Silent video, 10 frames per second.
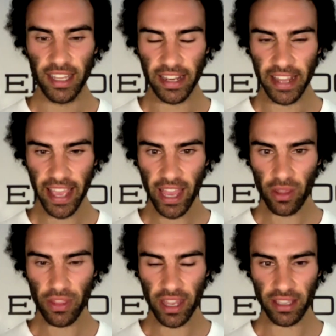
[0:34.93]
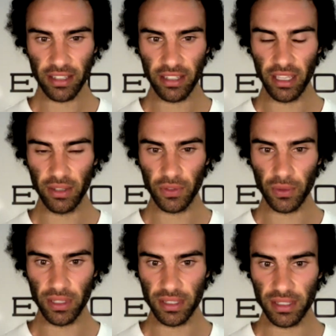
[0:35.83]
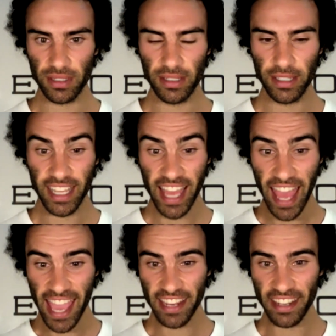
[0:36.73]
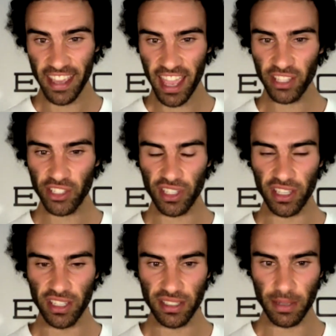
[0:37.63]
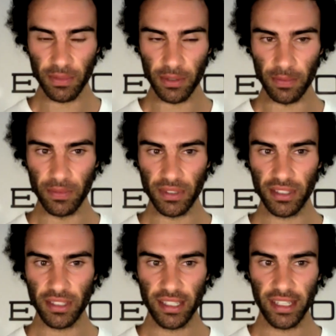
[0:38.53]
and how that can influence ADHD symptoms